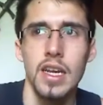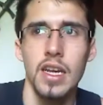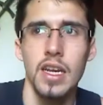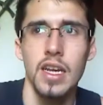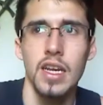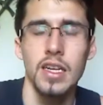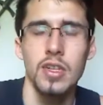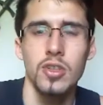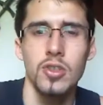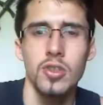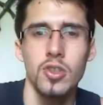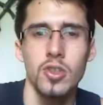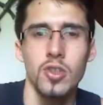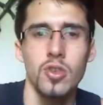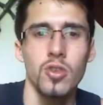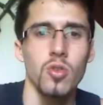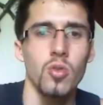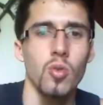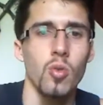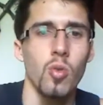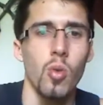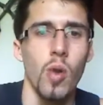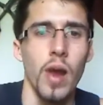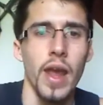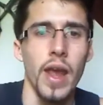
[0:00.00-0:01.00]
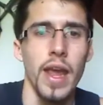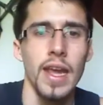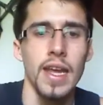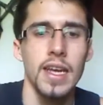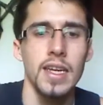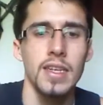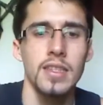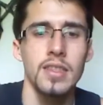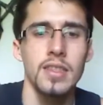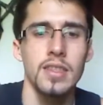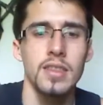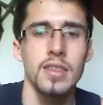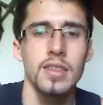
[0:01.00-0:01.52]
into
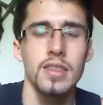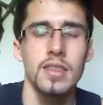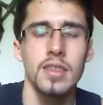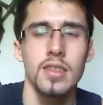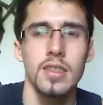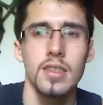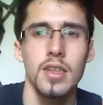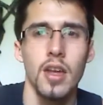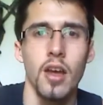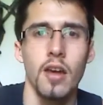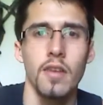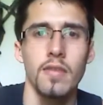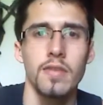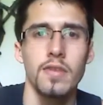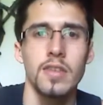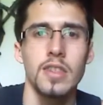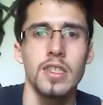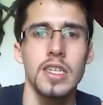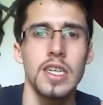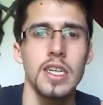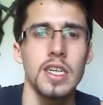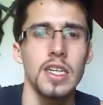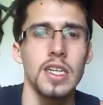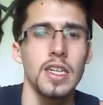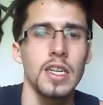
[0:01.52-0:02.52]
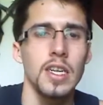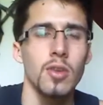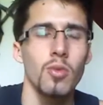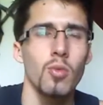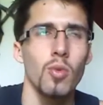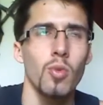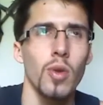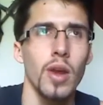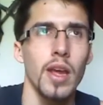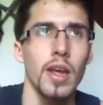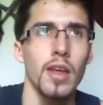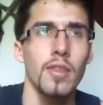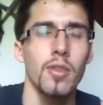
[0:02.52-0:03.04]
ways of dealing
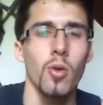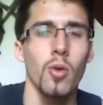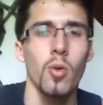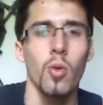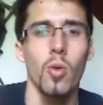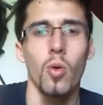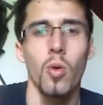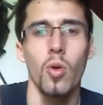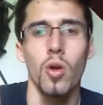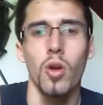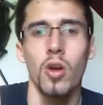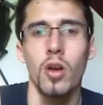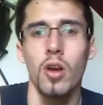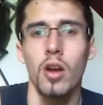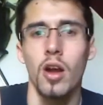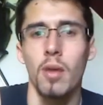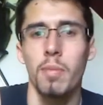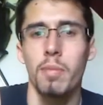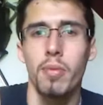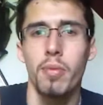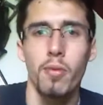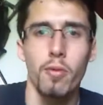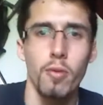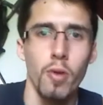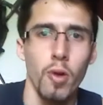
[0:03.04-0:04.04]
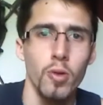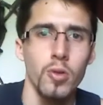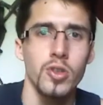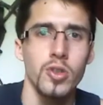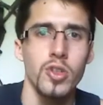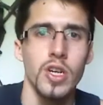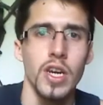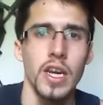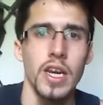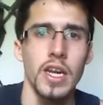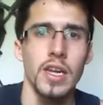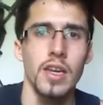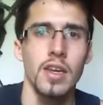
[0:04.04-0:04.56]
with or
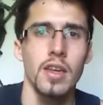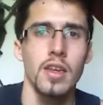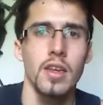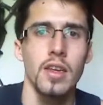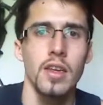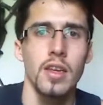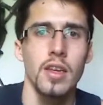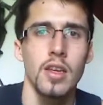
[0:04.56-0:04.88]
approaching